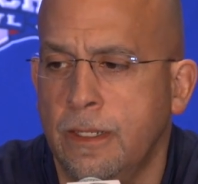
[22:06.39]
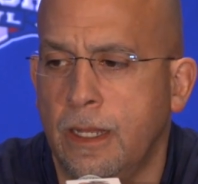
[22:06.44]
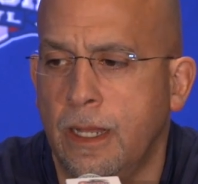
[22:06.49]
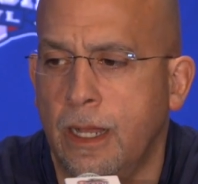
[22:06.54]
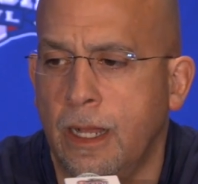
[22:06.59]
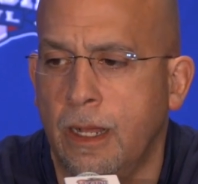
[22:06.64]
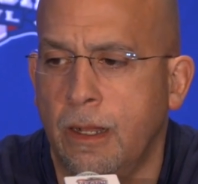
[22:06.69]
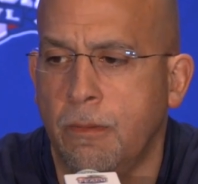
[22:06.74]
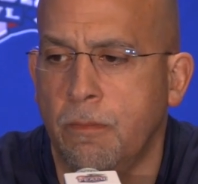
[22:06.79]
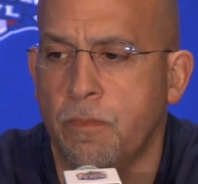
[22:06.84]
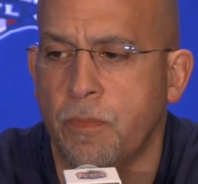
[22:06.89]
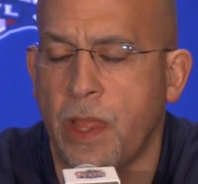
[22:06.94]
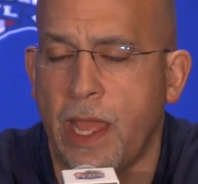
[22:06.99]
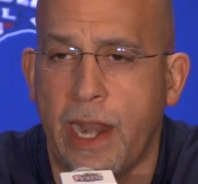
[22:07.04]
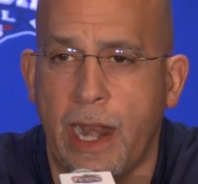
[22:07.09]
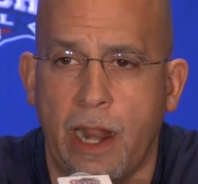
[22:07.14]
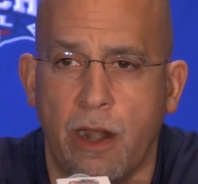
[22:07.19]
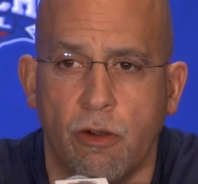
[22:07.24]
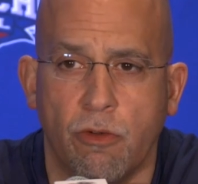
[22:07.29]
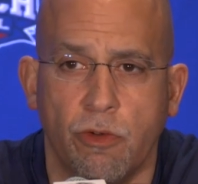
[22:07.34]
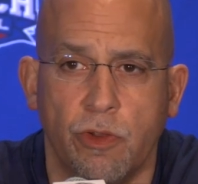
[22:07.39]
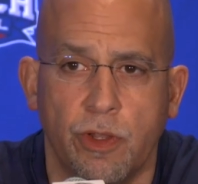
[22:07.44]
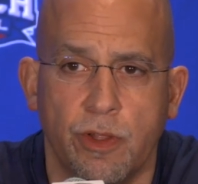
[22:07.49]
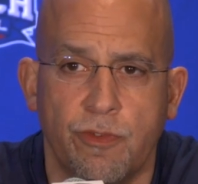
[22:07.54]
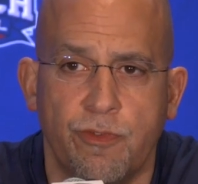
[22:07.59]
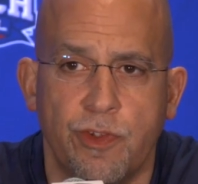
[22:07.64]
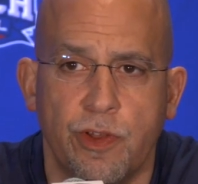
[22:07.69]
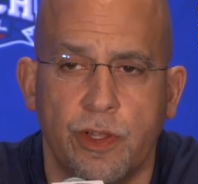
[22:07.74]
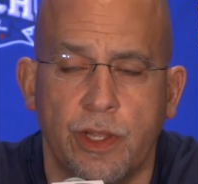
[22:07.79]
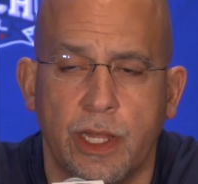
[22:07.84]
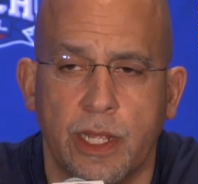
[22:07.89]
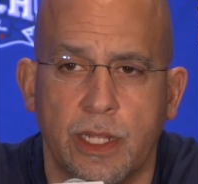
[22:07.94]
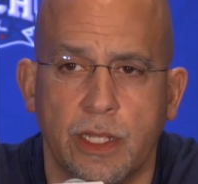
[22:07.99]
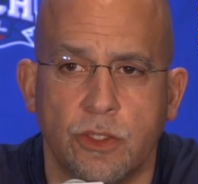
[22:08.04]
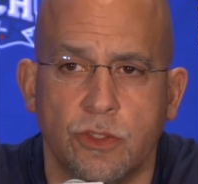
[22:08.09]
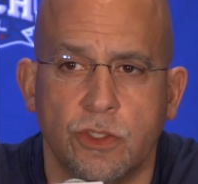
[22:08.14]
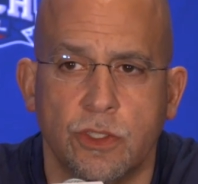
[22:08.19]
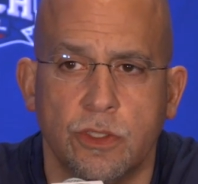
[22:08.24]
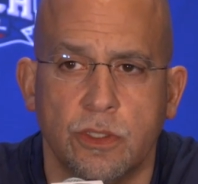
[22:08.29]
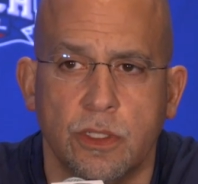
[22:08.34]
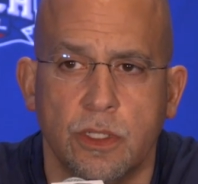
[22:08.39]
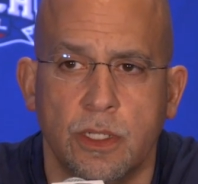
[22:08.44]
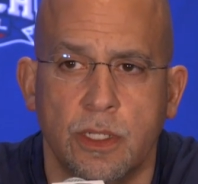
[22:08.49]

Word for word: um, and I don't really feel like it's